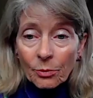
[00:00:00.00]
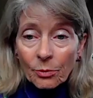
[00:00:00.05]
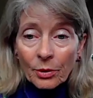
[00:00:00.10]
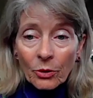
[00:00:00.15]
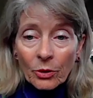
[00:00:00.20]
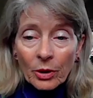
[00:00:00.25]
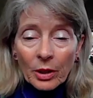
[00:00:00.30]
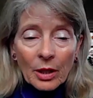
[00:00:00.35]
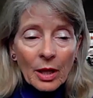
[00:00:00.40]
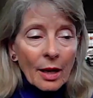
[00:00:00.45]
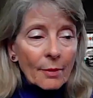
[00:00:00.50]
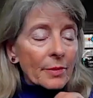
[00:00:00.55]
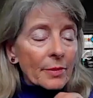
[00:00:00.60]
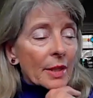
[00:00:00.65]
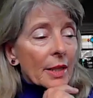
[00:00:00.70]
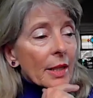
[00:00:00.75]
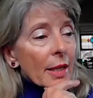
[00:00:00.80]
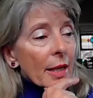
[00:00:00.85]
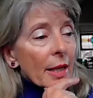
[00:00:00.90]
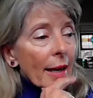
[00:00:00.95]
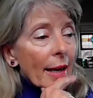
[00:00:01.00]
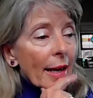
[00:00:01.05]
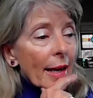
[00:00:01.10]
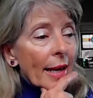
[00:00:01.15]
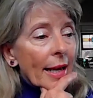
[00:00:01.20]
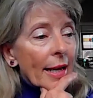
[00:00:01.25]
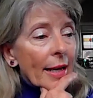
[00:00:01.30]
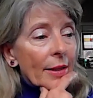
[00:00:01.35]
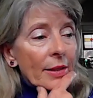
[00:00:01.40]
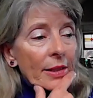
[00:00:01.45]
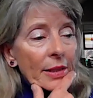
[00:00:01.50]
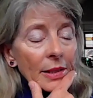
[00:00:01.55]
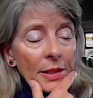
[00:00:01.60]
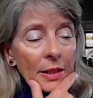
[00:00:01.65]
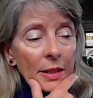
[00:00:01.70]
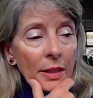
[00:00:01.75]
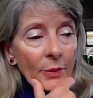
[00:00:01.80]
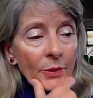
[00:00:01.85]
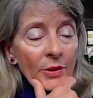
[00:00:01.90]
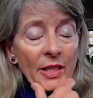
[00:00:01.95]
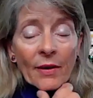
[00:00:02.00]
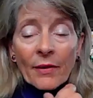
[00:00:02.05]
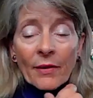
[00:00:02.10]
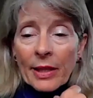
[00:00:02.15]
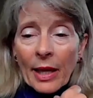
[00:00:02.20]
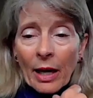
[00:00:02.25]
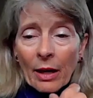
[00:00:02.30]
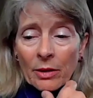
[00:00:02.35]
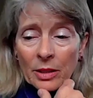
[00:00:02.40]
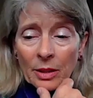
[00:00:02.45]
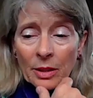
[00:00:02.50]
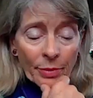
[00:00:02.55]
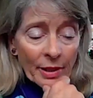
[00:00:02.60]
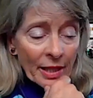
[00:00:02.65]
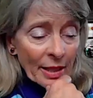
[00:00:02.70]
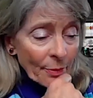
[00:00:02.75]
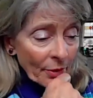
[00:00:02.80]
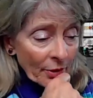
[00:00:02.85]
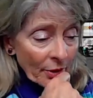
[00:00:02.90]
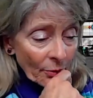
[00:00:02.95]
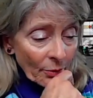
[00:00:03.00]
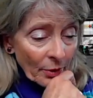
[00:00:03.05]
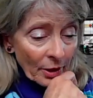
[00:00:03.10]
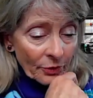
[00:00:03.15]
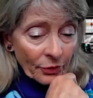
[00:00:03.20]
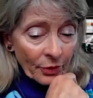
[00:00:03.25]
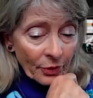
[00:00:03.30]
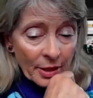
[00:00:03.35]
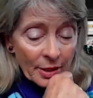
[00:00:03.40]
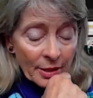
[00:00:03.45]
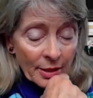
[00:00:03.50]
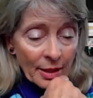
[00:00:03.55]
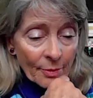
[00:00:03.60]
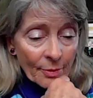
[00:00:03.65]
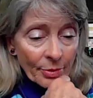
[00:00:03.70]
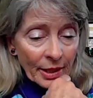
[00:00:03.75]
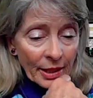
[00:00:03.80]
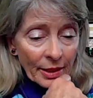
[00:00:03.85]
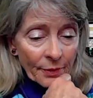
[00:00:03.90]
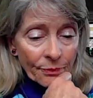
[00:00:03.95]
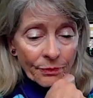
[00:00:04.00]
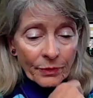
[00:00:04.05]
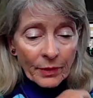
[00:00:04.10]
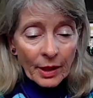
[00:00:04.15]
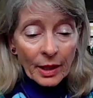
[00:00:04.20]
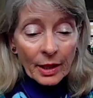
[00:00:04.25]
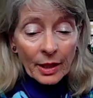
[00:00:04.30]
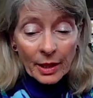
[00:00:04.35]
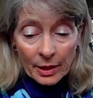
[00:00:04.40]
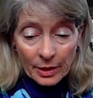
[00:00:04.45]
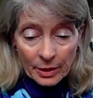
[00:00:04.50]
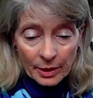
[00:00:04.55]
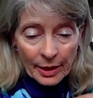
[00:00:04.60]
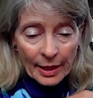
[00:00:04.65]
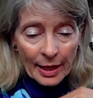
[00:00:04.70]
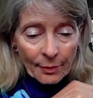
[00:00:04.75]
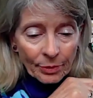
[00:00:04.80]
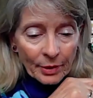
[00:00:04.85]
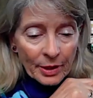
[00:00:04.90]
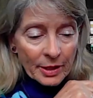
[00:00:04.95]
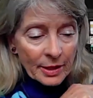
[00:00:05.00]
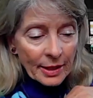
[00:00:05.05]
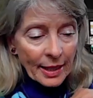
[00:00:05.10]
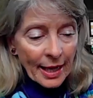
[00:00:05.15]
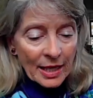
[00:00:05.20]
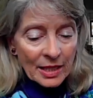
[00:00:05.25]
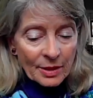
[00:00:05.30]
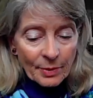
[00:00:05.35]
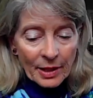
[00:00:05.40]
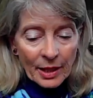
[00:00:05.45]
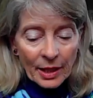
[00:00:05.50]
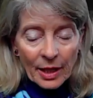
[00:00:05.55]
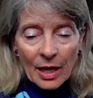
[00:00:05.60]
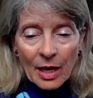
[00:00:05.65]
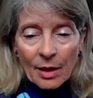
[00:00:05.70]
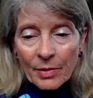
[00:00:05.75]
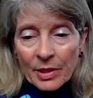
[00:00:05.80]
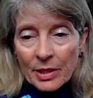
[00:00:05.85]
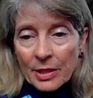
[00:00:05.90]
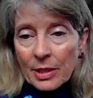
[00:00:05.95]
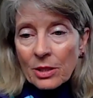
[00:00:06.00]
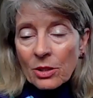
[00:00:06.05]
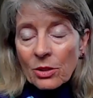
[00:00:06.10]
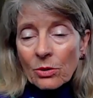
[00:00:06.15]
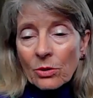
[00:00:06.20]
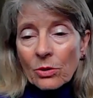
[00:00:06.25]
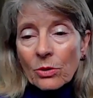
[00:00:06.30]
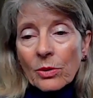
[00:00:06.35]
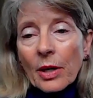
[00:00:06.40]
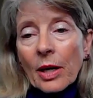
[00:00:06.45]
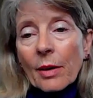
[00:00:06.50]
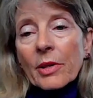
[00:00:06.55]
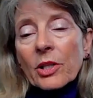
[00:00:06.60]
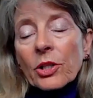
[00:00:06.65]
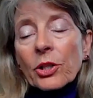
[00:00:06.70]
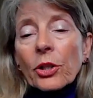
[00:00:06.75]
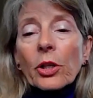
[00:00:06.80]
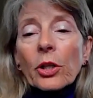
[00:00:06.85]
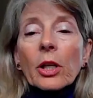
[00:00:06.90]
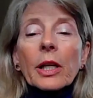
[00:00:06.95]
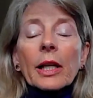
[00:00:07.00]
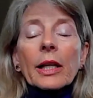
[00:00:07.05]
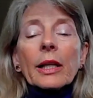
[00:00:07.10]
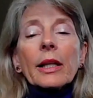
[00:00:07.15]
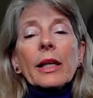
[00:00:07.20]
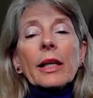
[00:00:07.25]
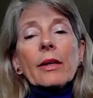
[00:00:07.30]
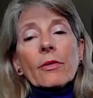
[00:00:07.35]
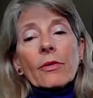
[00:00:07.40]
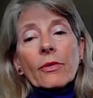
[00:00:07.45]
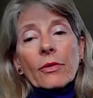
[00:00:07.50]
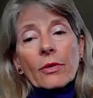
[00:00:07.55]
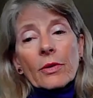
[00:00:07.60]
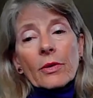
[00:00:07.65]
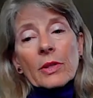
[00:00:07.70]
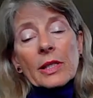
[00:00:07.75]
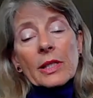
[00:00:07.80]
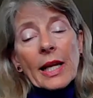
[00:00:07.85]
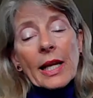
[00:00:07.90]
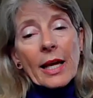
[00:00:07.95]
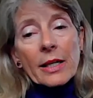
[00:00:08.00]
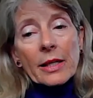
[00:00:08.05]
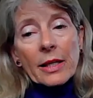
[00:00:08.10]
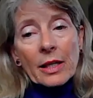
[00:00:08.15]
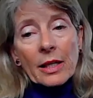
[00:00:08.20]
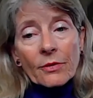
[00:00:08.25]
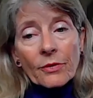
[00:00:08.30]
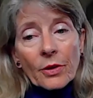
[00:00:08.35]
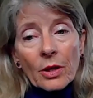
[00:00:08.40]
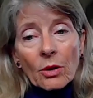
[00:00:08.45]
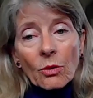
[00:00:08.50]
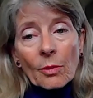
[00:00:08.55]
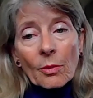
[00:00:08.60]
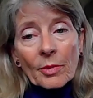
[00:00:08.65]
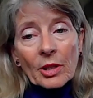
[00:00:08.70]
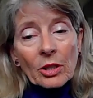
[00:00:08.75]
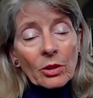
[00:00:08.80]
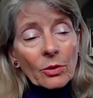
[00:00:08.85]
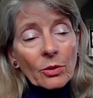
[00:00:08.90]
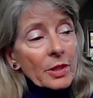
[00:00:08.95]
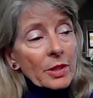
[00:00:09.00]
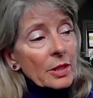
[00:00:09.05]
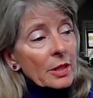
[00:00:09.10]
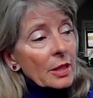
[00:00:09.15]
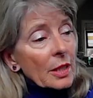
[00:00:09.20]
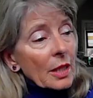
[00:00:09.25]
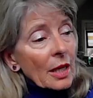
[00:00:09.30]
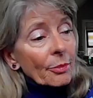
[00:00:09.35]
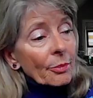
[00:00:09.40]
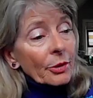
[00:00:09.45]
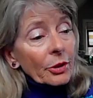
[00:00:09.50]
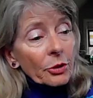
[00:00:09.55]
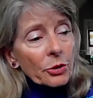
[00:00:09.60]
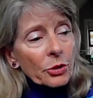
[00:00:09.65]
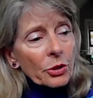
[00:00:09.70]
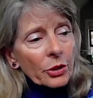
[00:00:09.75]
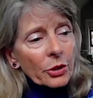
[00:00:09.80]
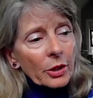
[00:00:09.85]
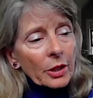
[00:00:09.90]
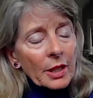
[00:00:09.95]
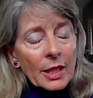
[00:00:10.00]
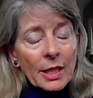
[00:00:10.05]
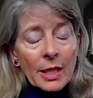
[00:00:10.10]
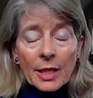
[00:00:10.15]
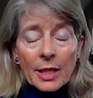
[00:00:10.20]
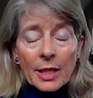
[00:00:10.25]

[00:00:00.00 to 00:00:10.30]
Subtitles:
broken up, and there were 7,000 people that worked for this company in Indianapolis, and they asked me to come and do a maternity leave stand-in for a woman who was a producer.